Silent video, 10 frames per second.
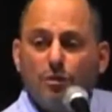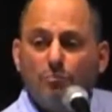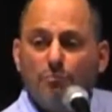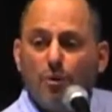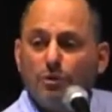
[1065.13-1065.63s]

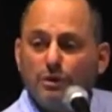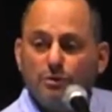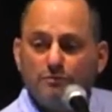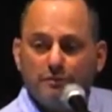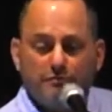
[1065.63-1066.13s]
component
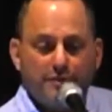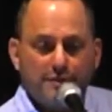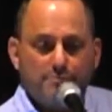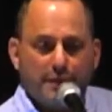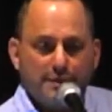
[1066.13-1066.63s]
of the free
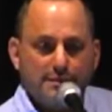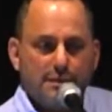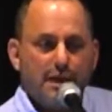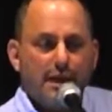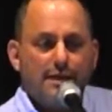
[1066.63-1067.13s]
space
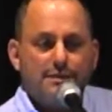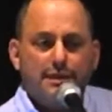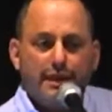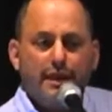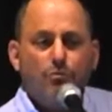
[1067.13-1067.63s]
has
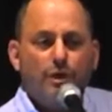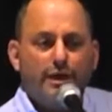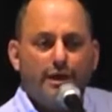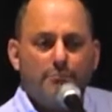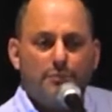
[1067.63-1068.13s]
an equal
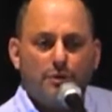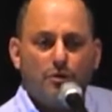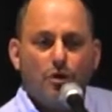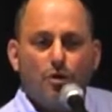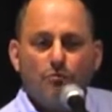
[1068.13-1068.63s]
number
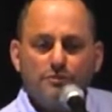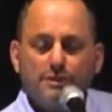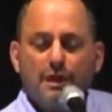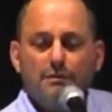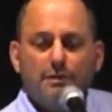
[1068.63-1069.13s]
of
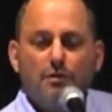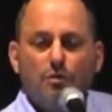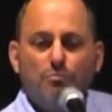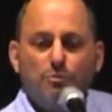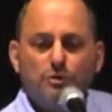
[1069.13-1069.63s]
start and
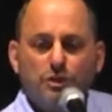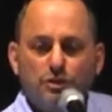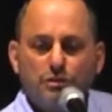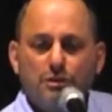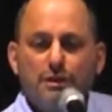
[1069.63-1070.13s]
goal
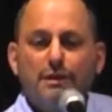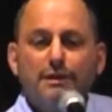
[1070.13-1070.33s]
position,